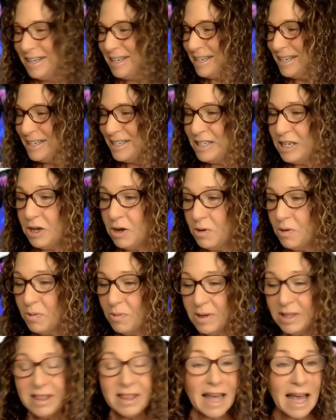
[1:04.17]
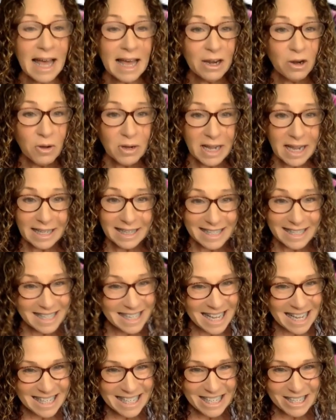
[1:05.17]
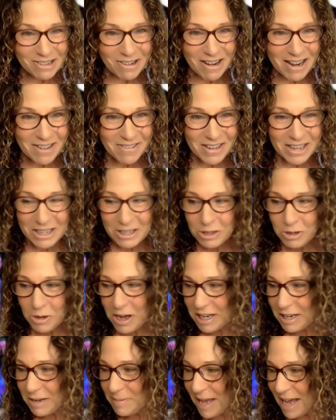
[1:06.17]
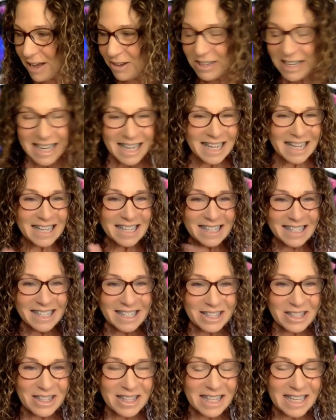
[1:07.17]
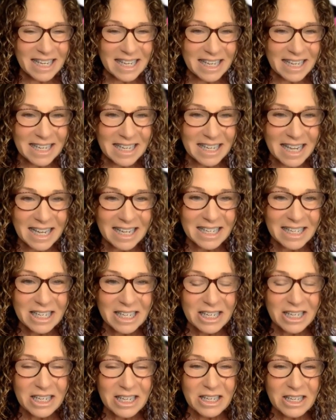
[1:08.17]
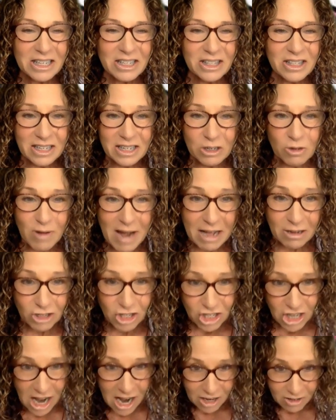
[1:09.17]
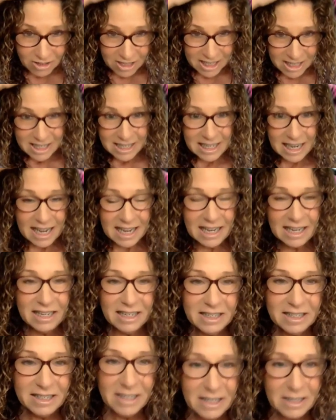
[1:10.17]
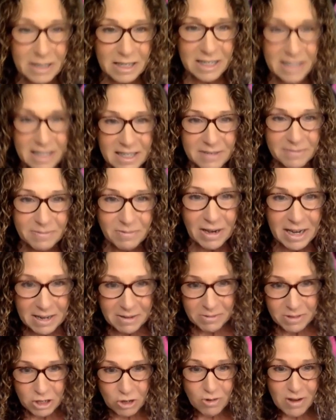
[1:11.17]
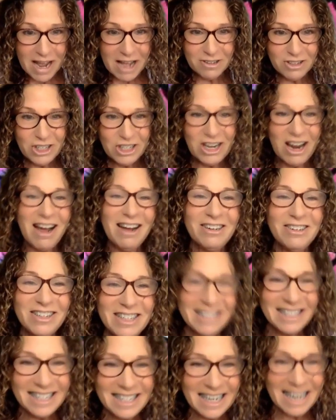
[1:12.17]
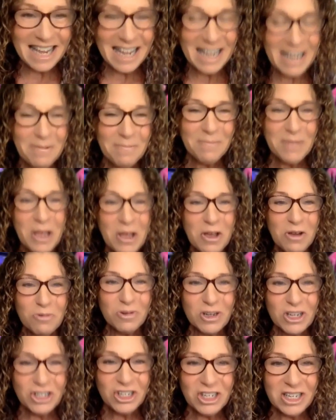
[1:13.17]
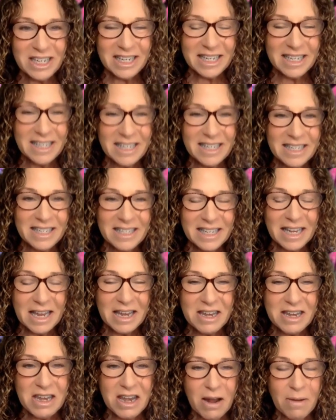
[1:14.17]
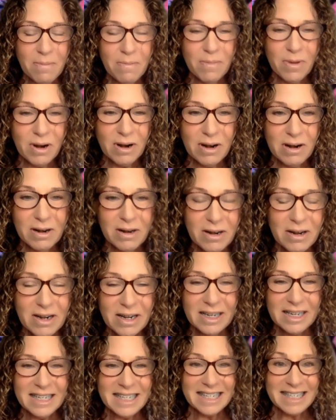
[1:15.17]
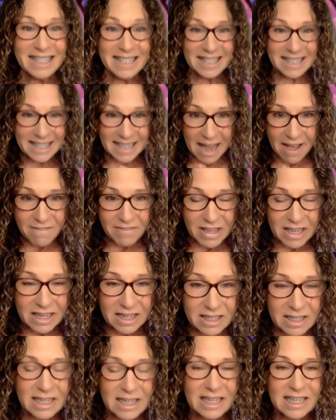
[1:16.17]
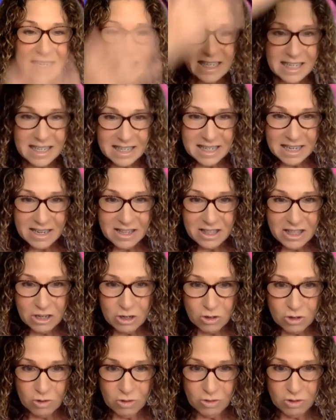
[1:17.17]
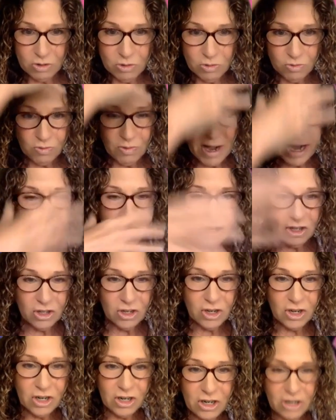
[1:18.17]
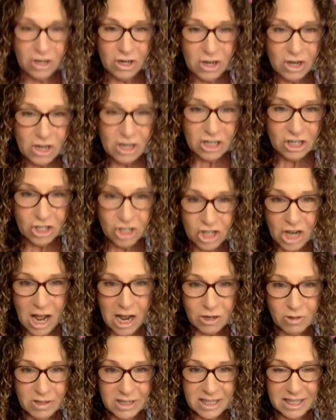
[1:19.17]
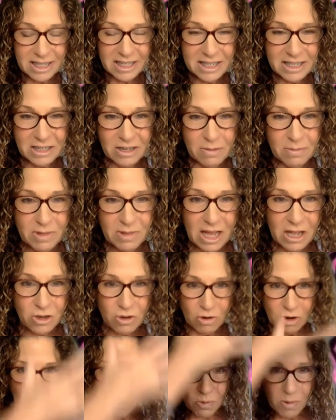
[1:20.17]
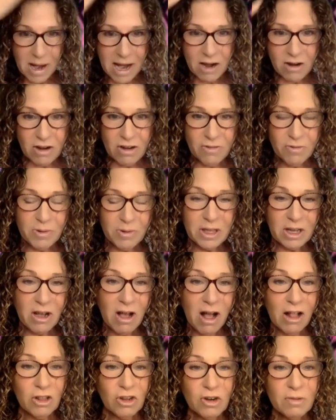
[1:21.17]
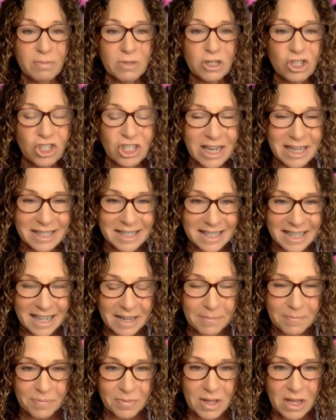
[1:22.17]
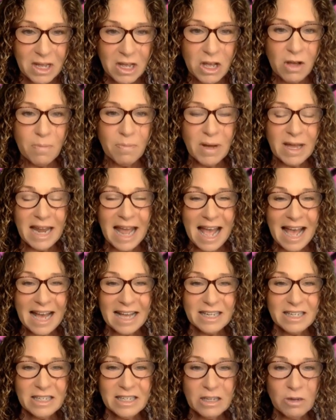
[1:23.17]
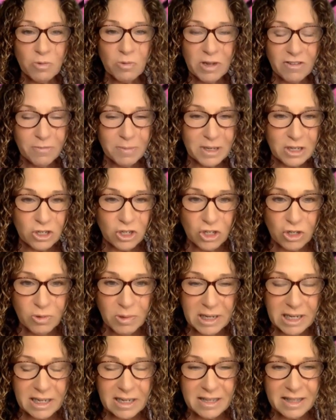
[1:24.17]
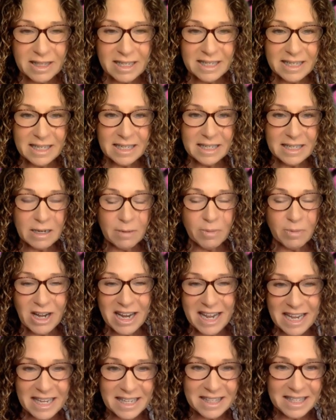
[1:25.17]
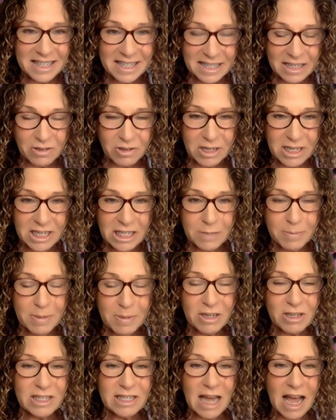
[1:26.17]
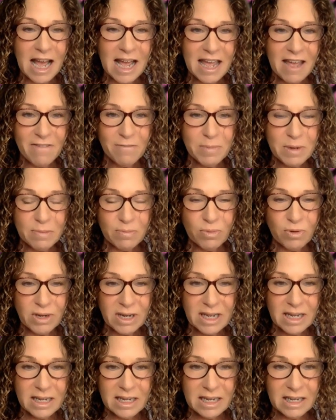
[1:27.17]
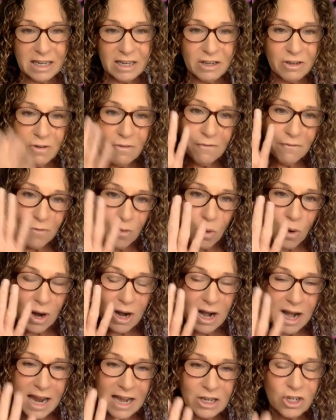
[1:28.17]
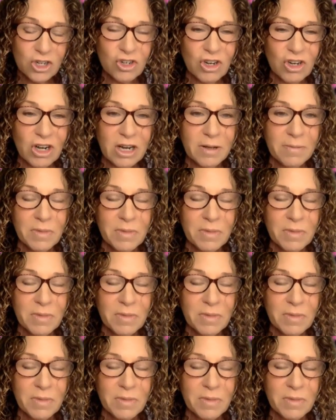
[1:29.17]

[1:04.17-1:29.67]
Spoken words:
So with that, okay, let's get started. We're going to talk about the crown chakra today. This is right, the crown chakra today, which is number 7 in the regular chakra system that you're aware of with the color magenta. But as we've been doing, this is number 8 in the series because I have been bringing in 4 extra